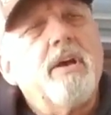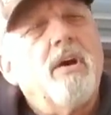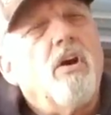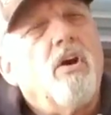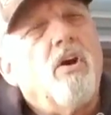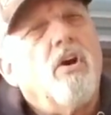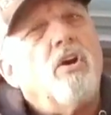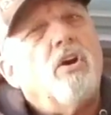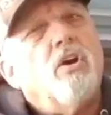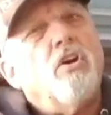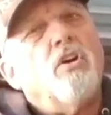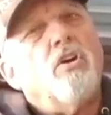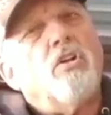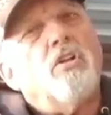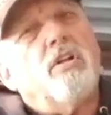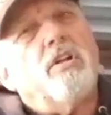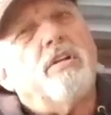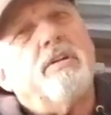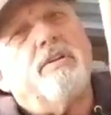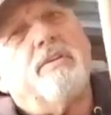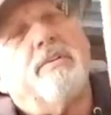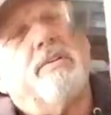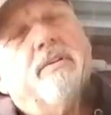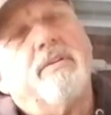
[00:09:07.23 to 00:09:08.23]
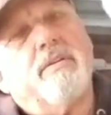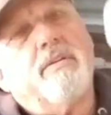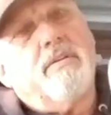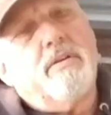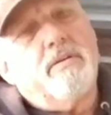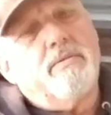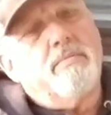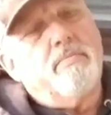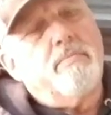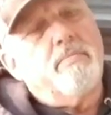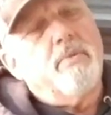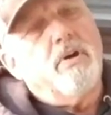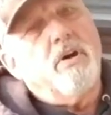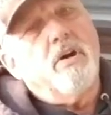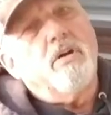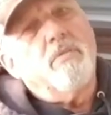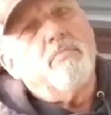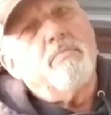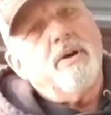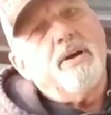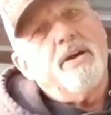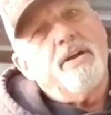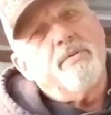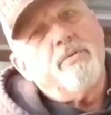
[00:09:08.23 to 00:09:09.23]
All, all
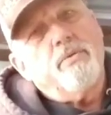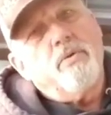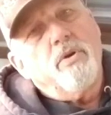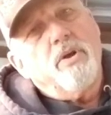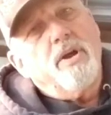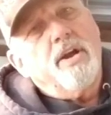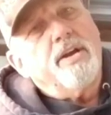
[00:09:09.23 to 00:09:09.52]
my